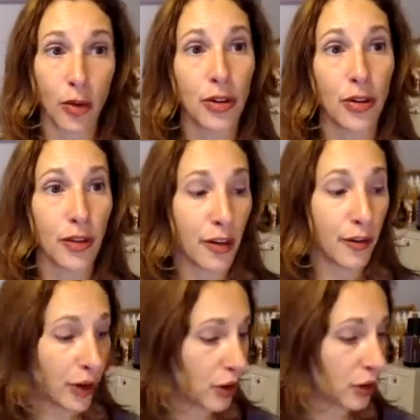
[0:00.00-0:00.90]
with you over the
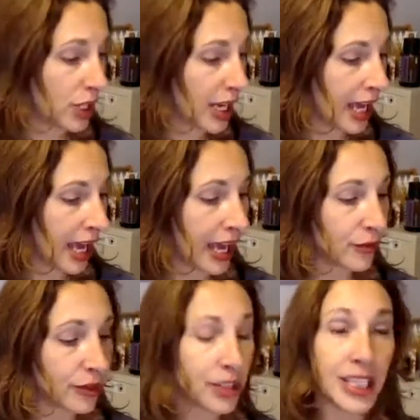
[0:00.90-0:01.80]
phone
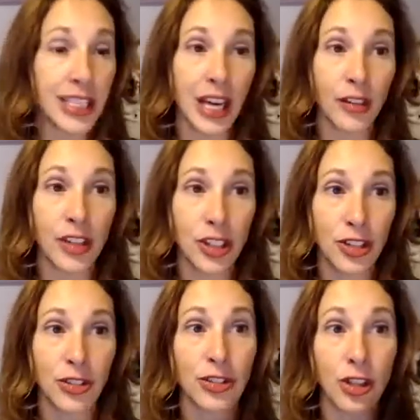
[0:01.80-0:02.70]
and really delve
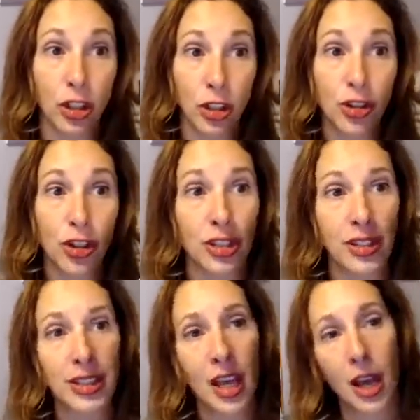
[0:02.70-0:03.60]
into
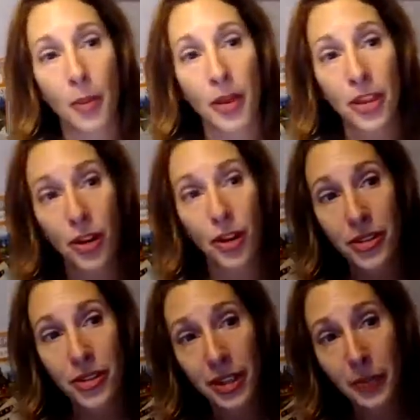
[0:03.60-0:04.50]
solutions. But they're
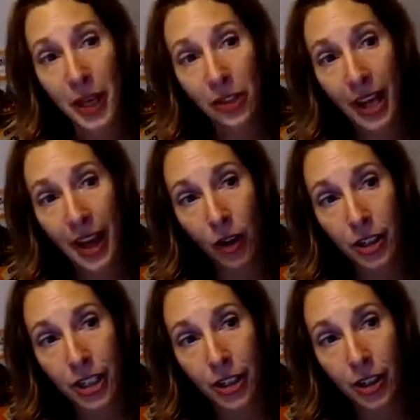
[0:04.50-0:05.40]
also spelled
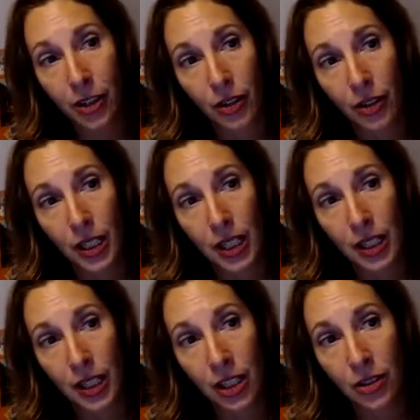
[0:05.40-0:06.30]
out here.
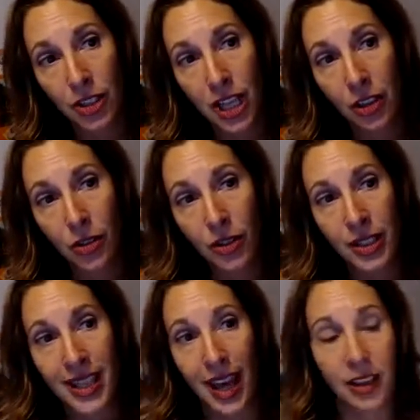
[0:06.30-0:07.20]
It'll tell you
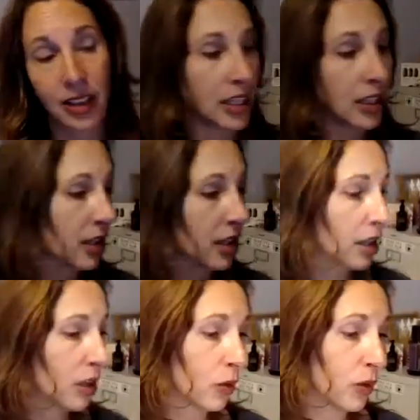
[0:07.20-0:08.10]
exactly
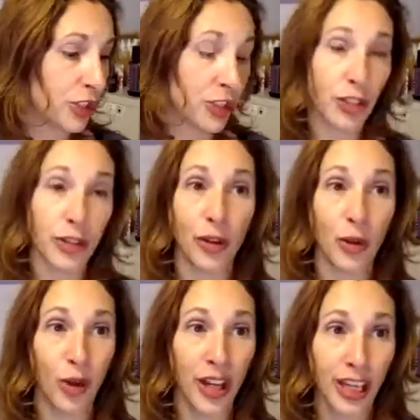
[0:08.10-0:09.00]
what to do for
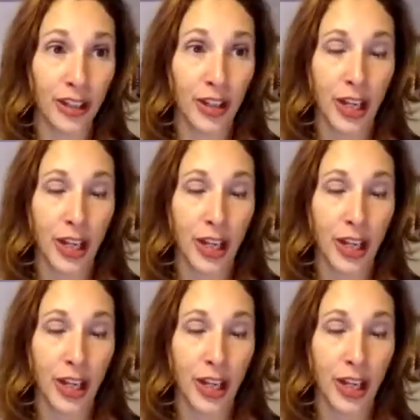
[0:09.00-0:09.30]
what.